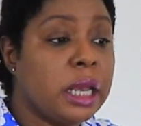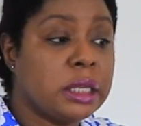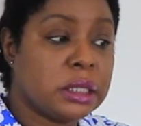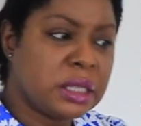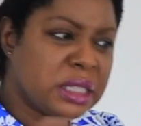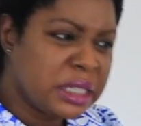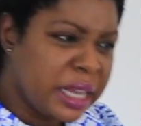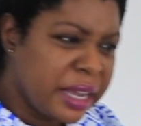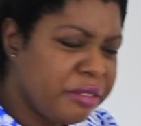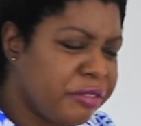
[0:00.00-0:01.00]
Is it
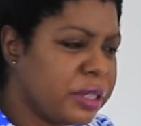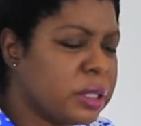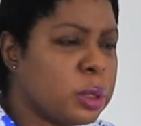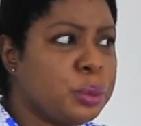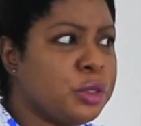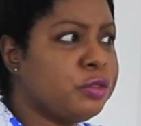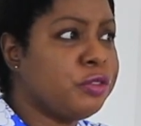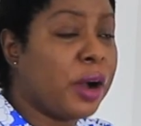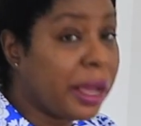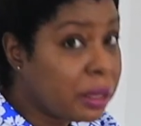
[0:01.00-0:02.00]
unsafe in terms of
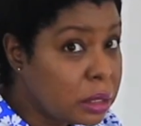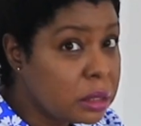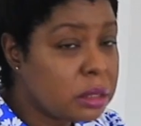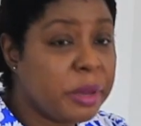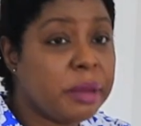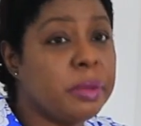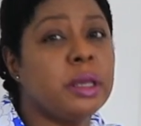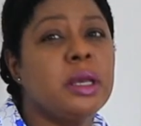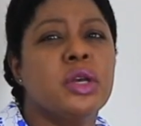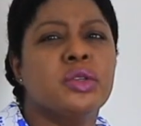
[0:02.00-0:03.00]
violence maybe?